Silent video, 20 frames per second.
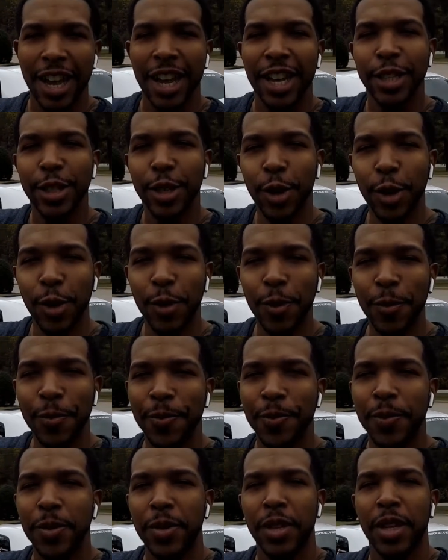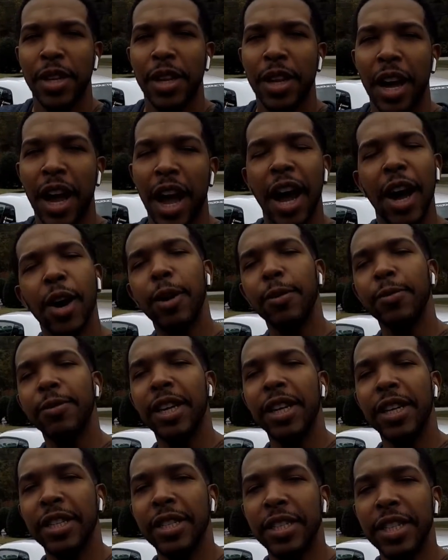So I hope that